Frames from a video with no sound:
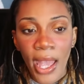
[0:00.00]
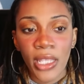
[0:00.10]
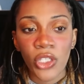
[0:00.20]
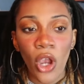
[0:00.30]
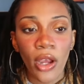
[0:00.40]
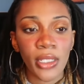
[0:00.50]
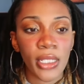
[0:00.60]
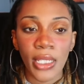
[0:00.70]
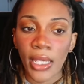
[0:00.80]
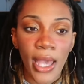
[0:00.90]
And it's hard
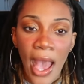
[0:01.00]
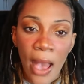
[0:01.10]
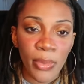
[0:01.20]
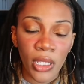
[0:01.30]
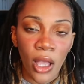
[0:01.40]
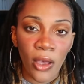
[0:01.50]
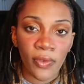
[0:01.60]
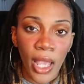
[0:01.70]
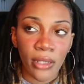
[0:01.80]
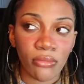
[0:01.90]
to kick a habit of
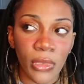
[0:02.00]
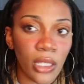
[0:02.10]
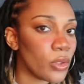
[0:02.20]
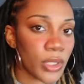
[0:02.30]
like eco